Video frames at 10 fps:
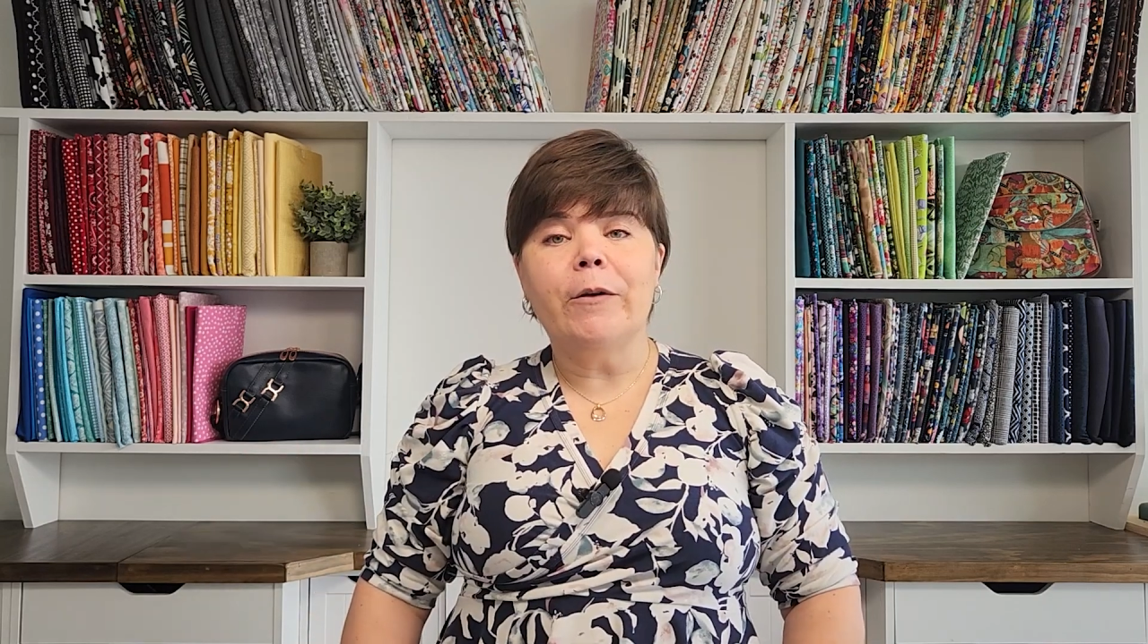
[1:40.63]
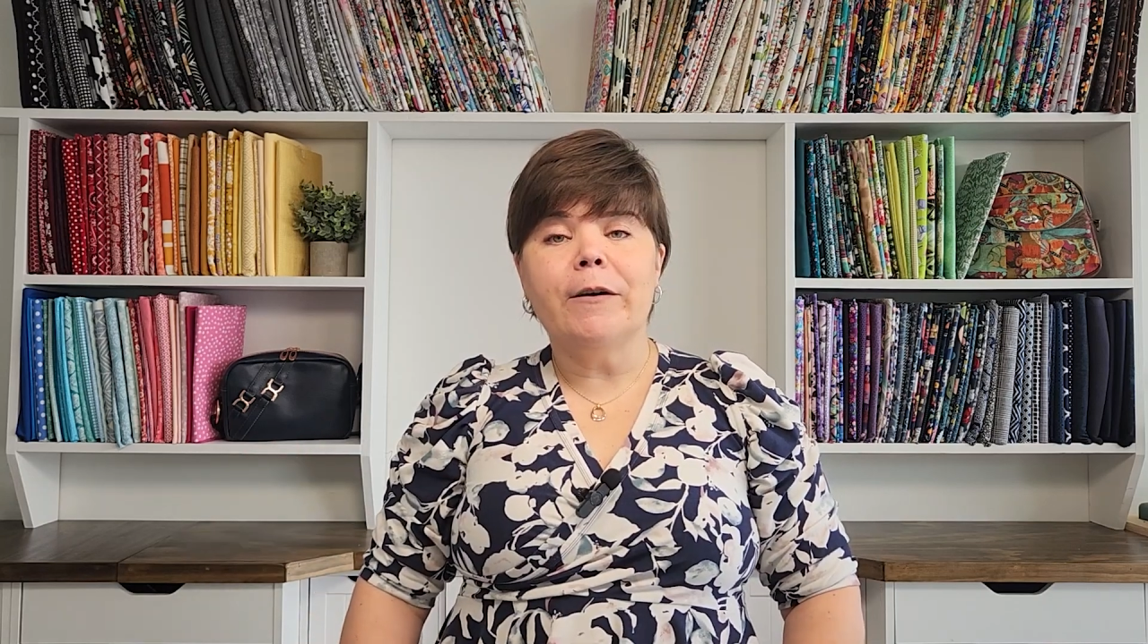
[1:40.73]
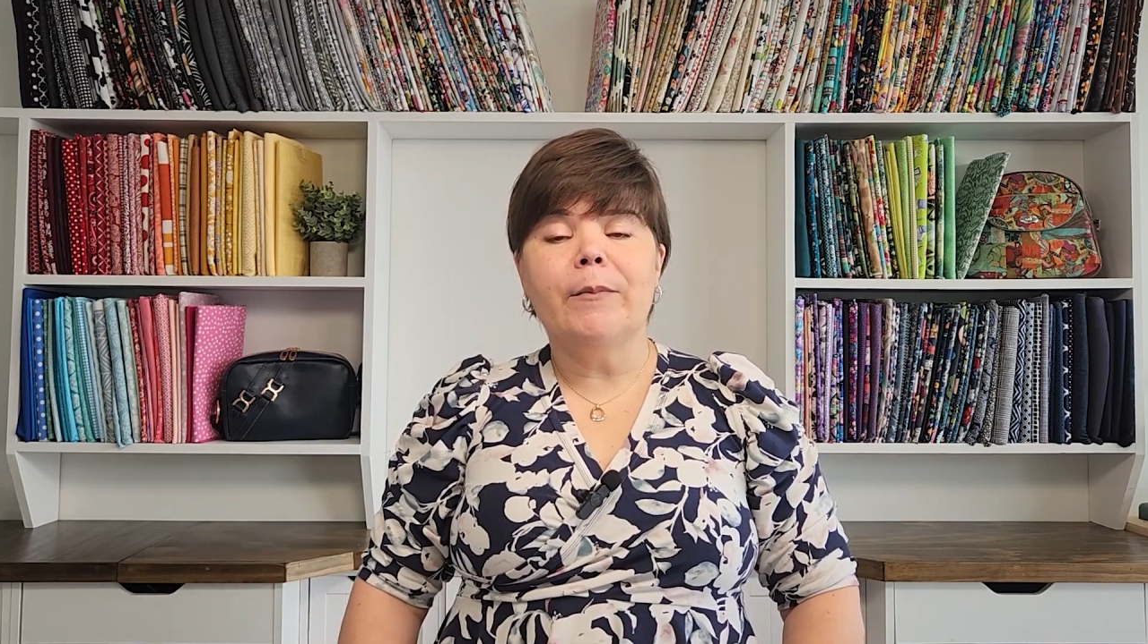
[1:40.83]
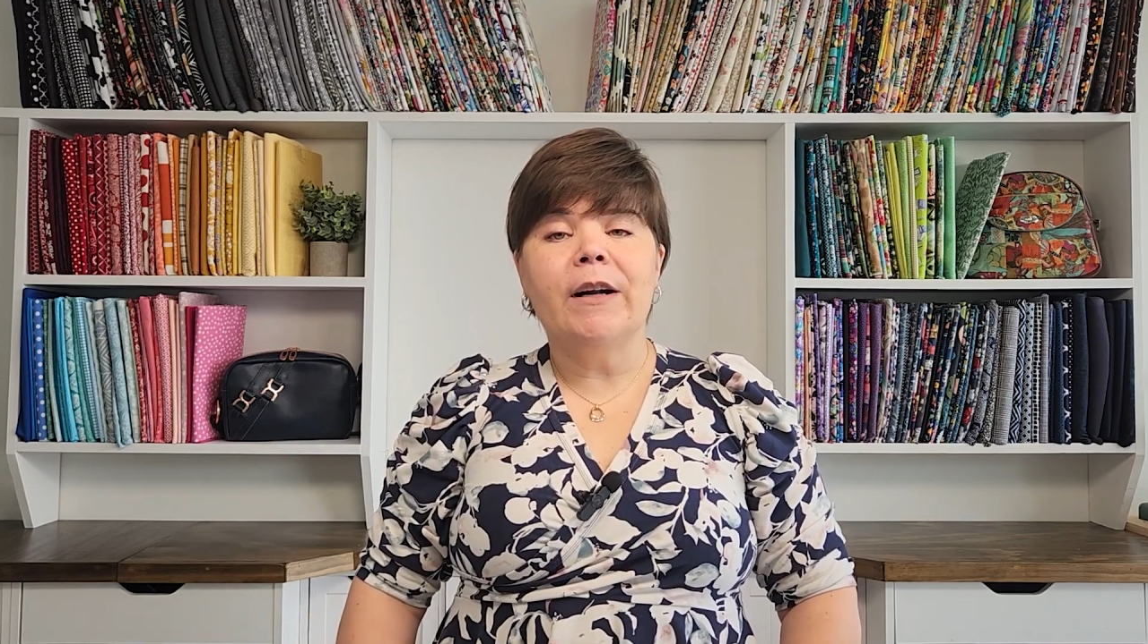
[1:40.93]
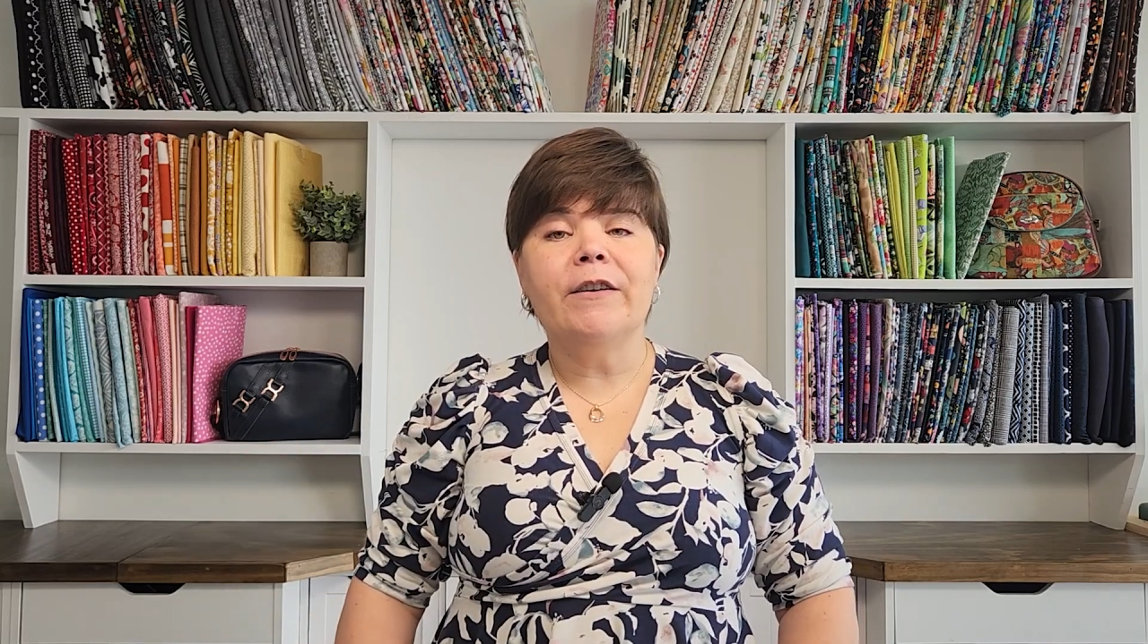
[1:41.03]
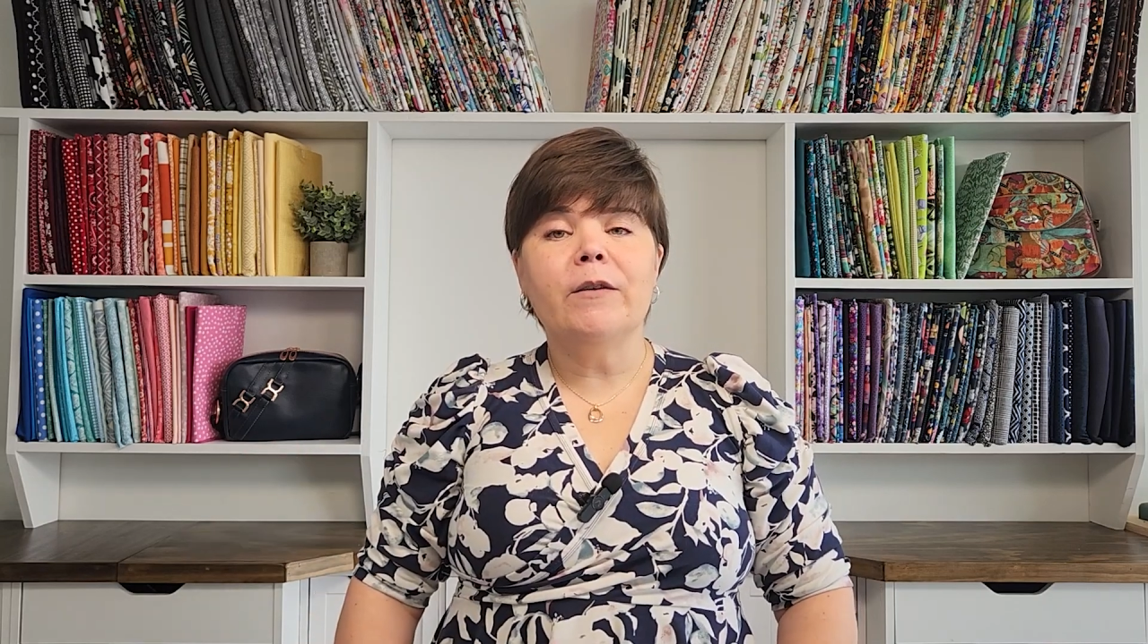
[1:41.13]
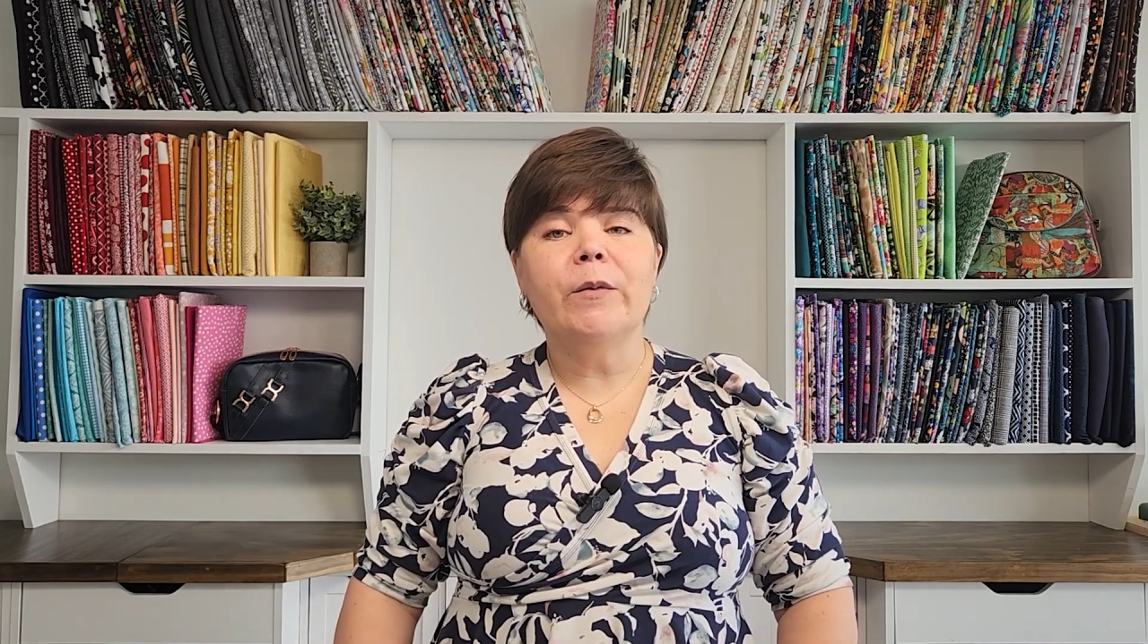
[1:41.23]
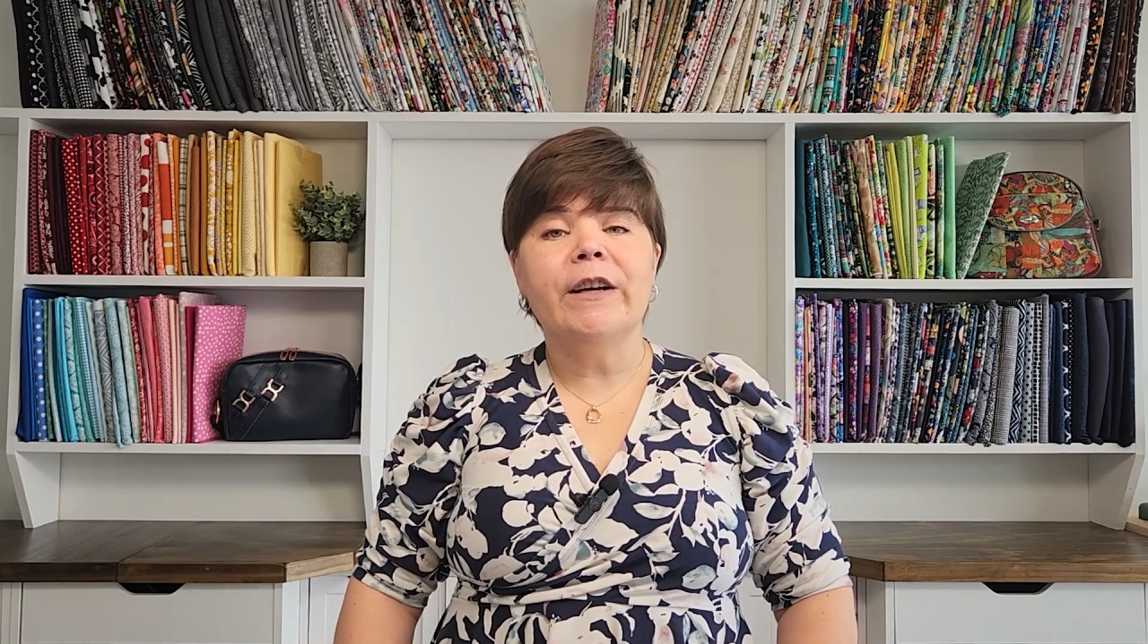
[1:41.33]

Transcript: Quarter bundle,